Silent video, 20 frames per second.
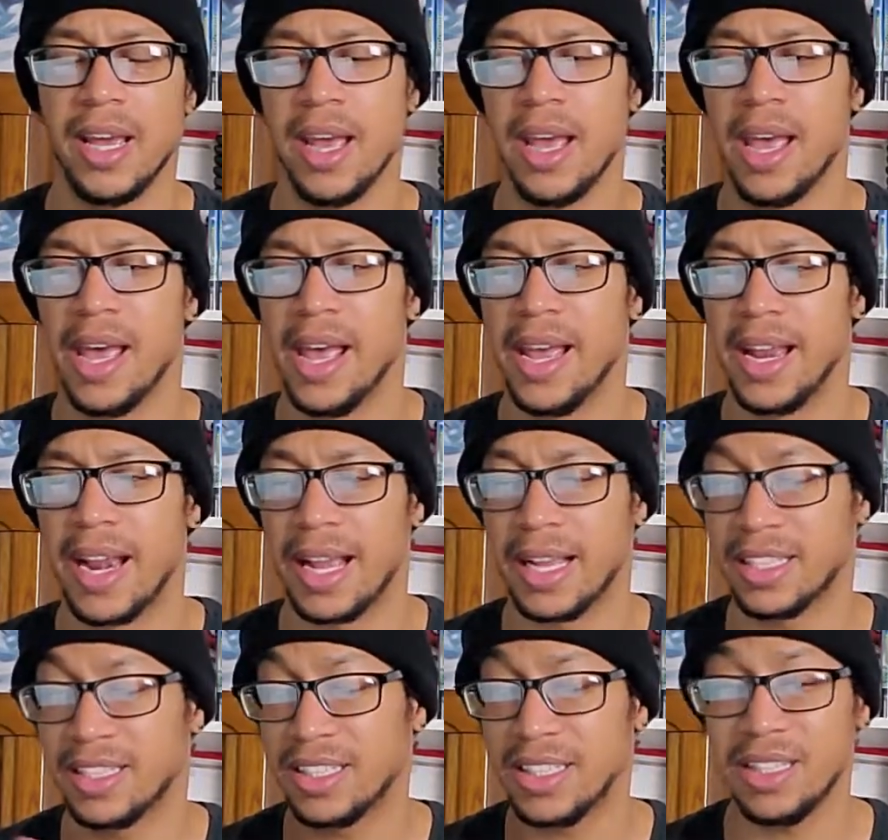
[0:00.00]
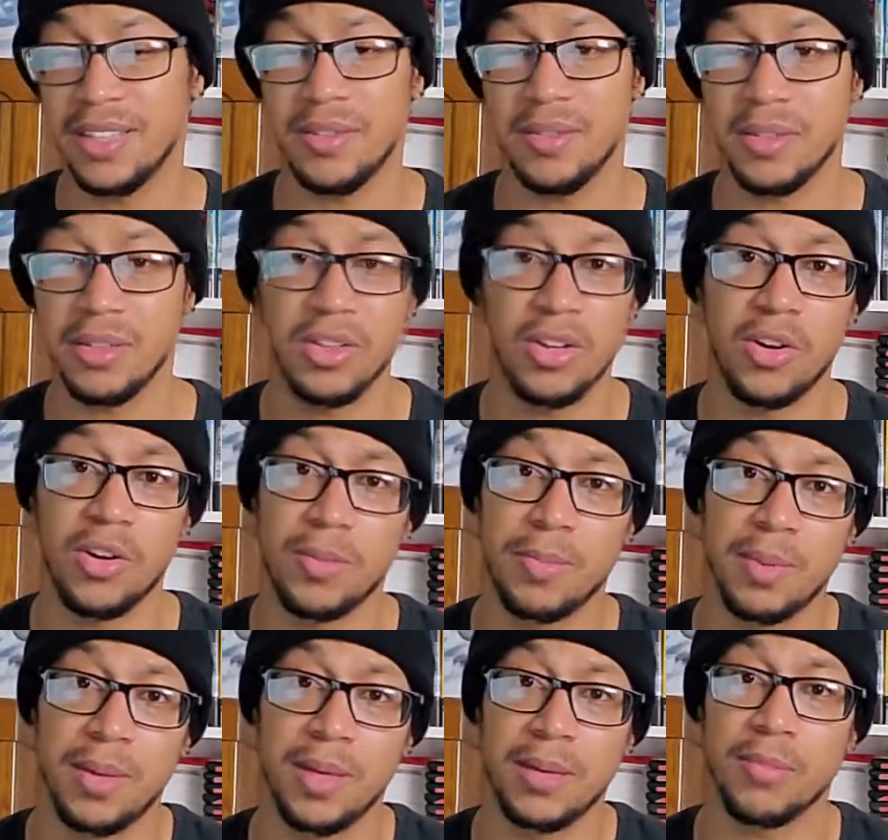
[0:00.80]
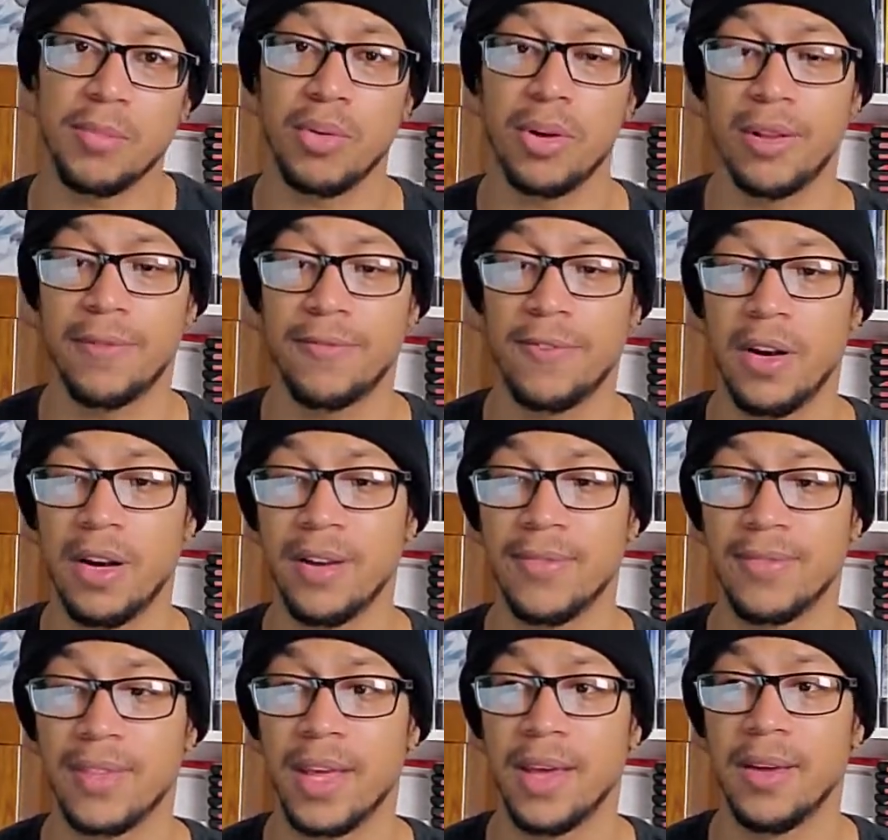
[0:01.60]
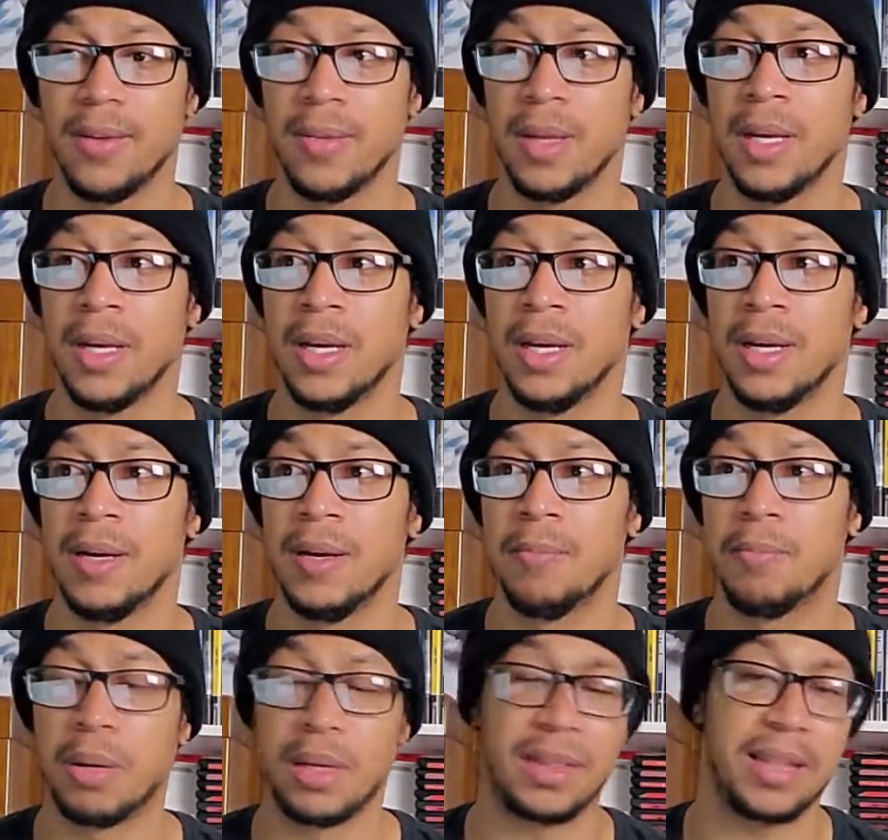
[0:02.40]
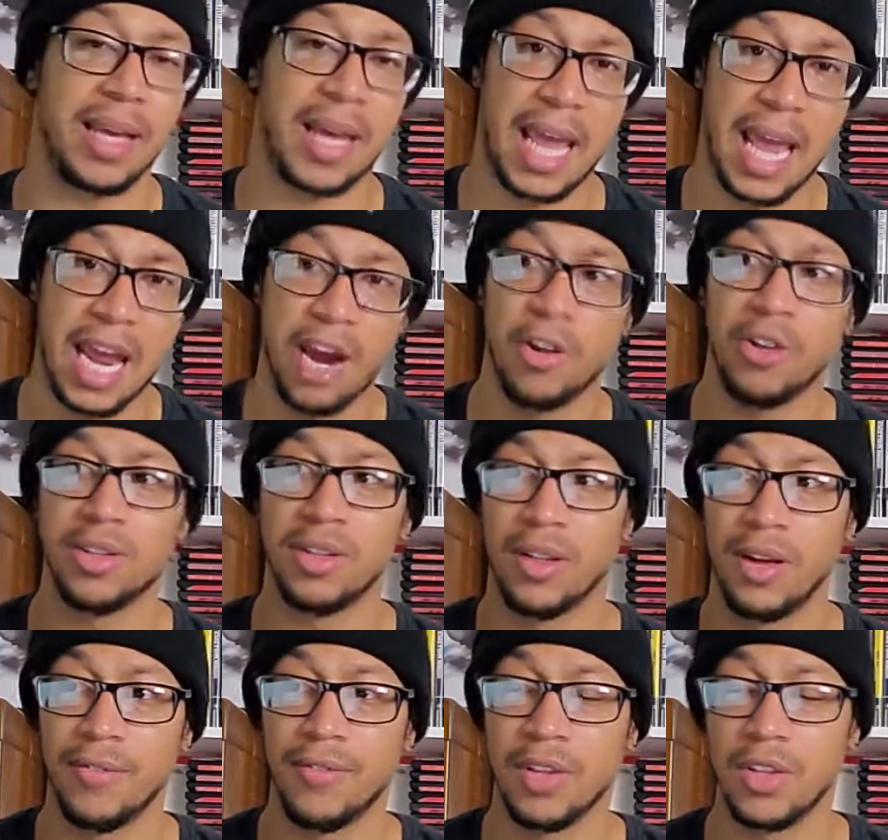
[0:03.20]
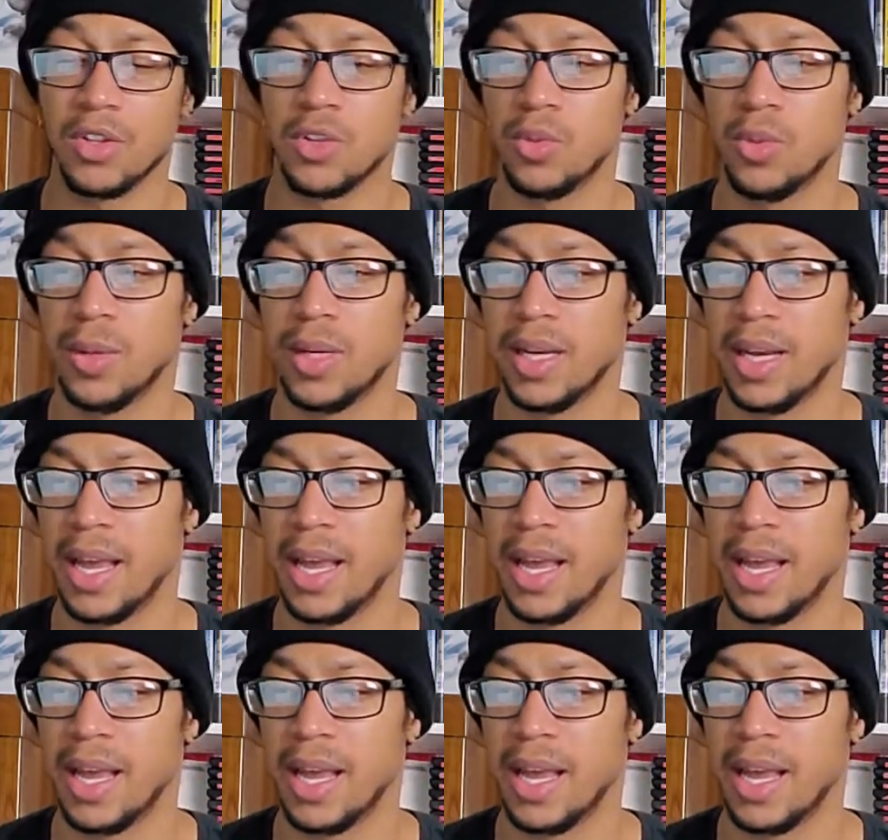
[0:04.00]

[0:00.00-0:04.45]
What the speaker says: And I could see, it being pretty fun if they put the care and love into it.